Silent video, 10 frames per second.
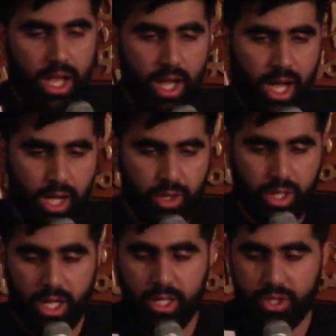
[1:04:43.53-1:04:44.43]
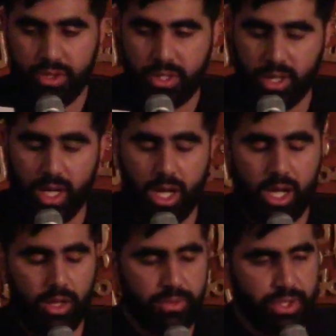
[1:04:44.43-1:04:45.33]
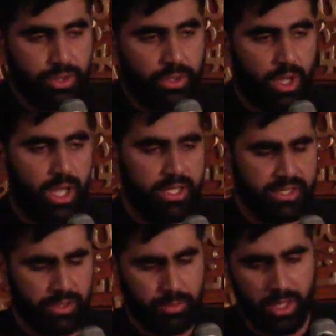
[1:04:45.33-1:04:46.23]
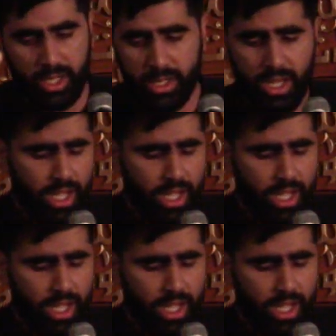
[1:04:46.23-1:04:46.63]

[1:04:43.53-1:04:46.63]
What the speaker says: how can you come to ask me?